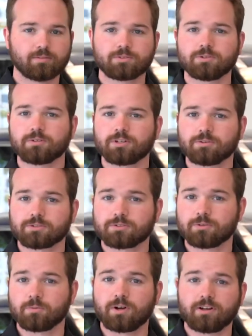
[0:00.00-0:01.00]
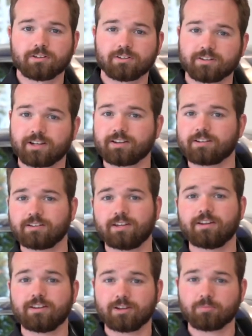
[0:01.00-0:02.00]
up too close to a wall and you're not
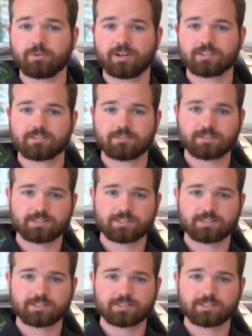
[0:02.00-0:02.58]
hitting your brakes, for